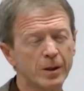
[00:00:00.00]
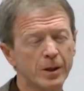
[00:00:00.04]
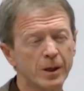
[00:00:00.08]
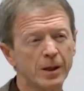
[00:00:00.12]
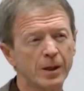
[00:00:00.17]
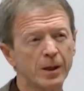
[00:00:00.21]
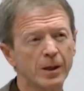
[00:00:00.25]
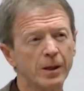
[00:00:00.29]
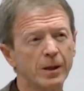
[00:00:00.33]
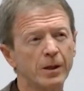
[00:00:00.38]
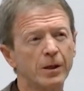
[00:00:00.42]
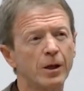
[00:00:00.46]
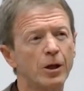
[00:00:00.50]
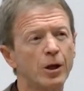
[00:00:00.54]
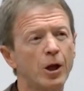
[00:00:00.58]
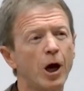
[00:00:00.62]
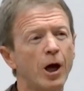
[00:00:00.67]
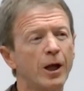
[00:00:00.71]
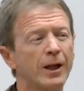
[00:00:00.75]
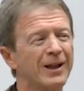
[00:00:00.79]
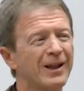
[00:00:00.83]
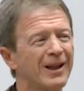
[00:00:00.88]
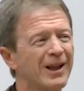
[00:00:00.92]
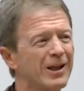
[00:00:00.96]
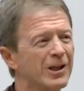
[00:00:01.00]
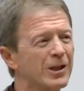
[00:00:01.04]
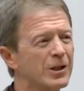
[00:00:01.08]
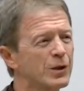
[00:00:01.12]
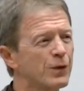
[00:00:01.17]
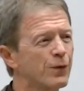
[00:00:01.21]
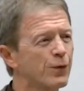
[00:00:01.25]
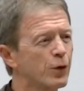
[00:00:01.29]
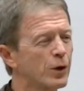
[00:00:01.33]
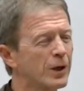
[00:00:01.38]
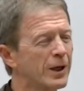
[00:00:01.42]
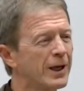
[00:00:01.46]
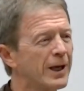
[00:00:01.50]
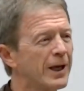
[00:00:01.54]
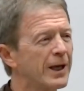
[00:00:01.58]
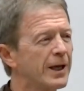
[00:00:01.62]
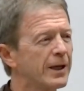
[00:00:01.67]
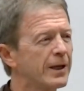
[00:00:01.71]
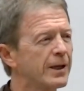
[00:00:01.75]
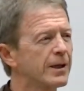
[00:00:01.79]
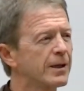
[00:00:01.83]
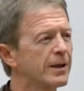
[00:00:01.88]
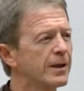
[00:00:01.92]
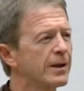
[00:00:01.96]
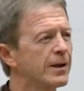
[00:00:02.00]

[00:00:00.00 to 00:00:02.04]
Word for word: uh, not let us forget